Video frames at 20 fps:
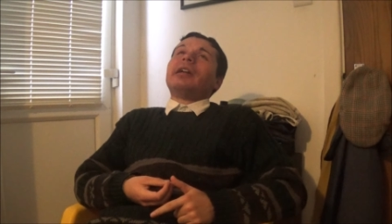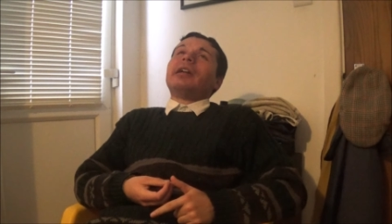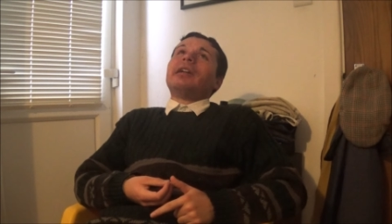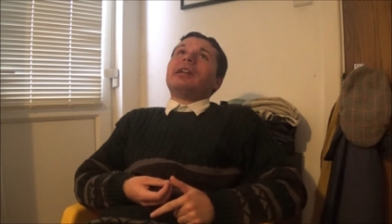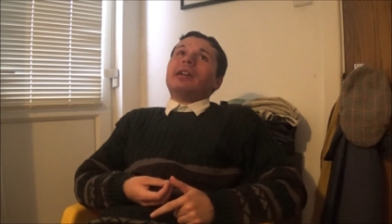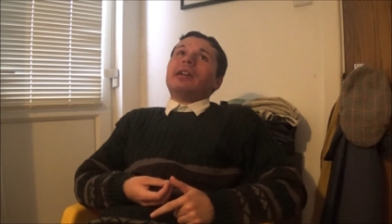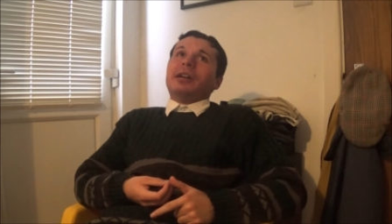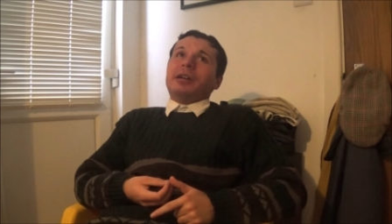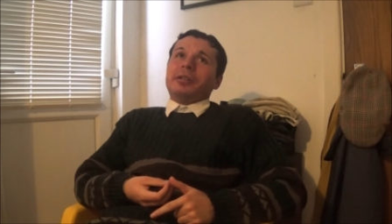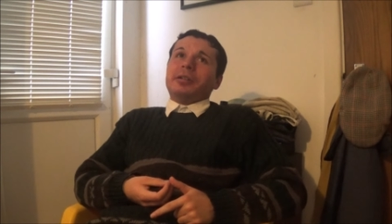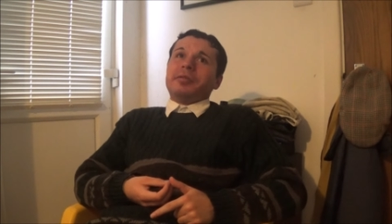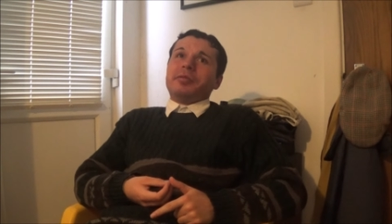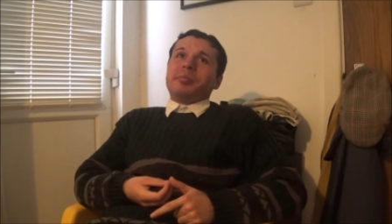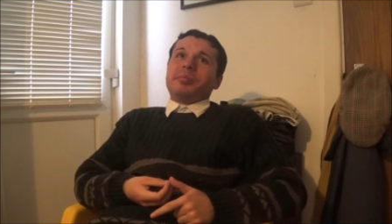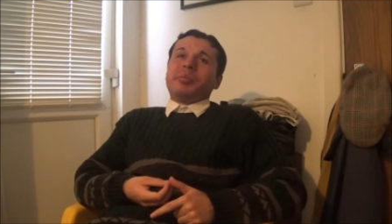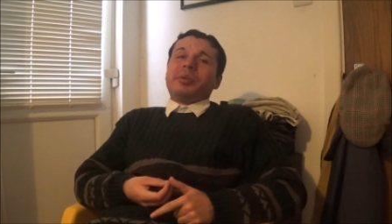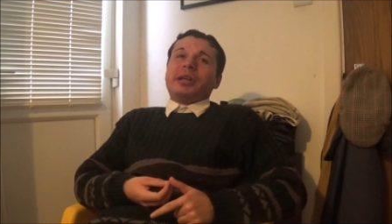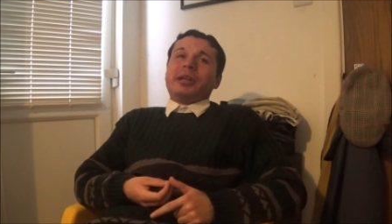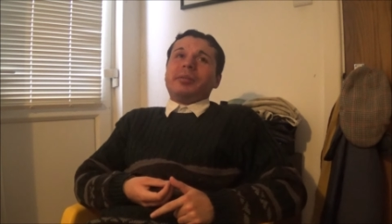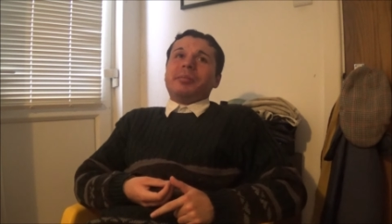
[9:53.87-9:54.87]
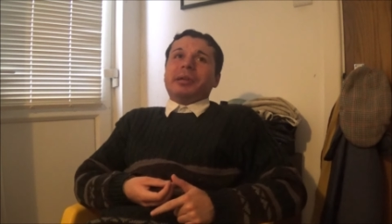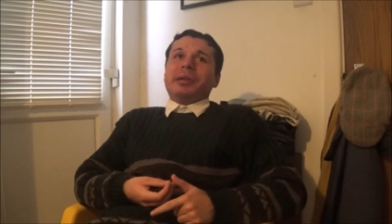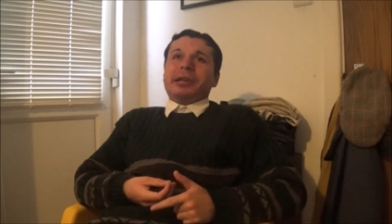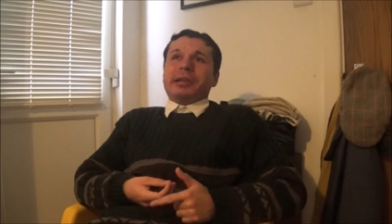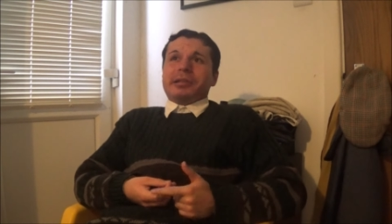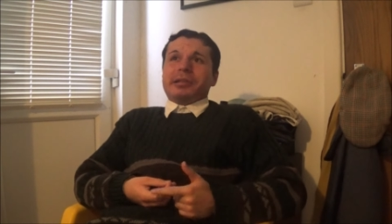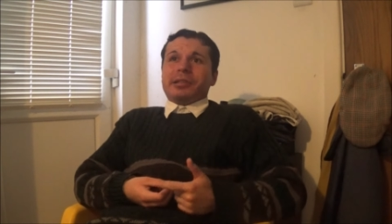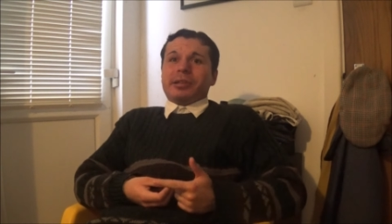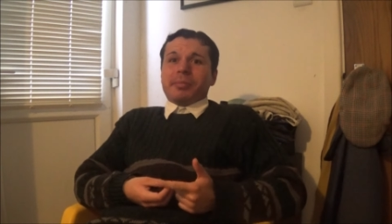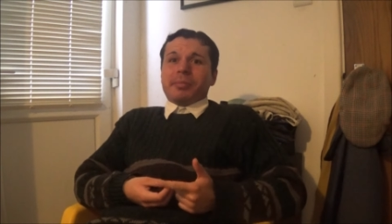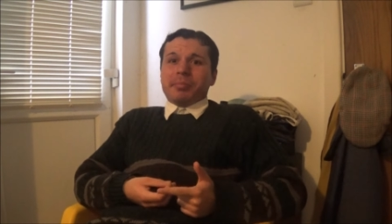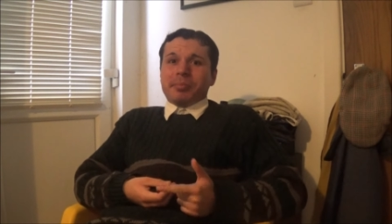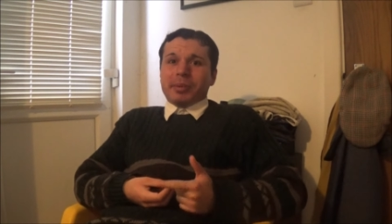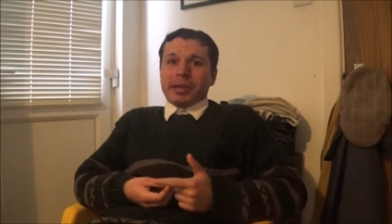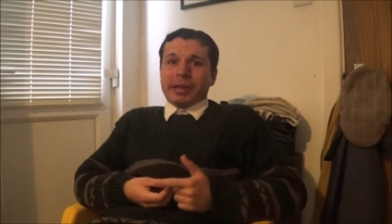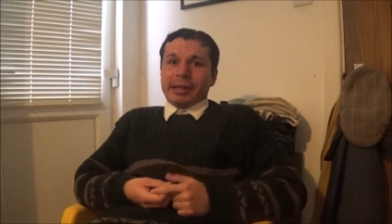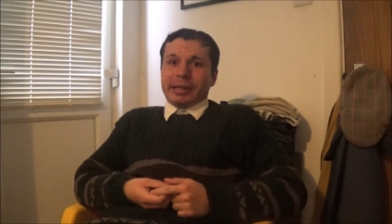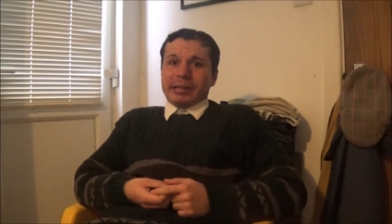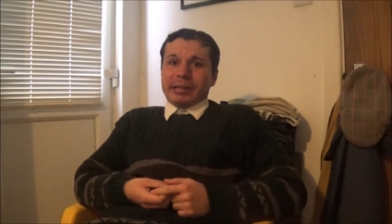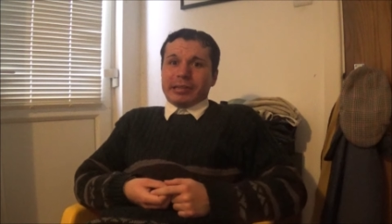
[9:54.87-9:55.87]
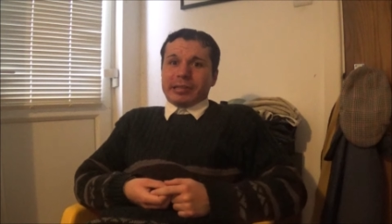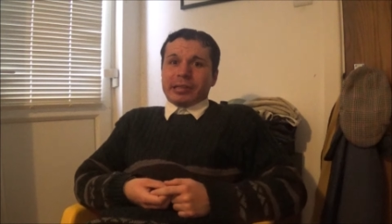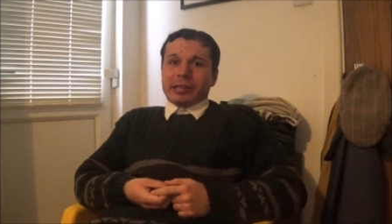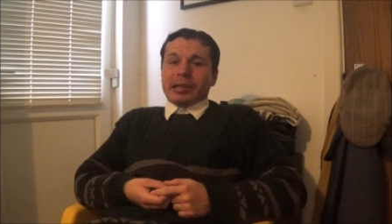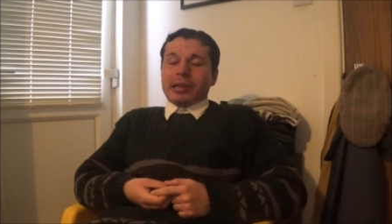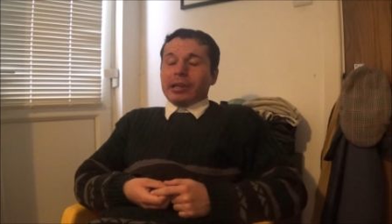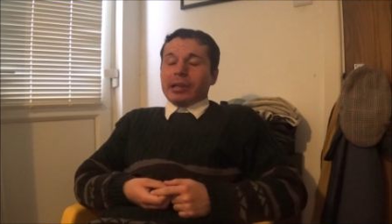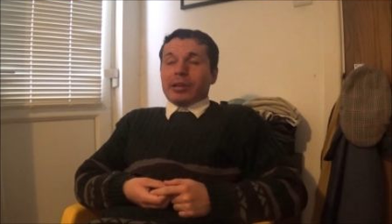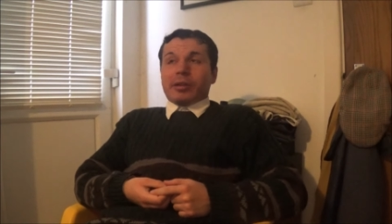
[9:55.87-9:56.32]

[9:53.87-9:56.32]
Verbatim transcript: love Pamela to bits.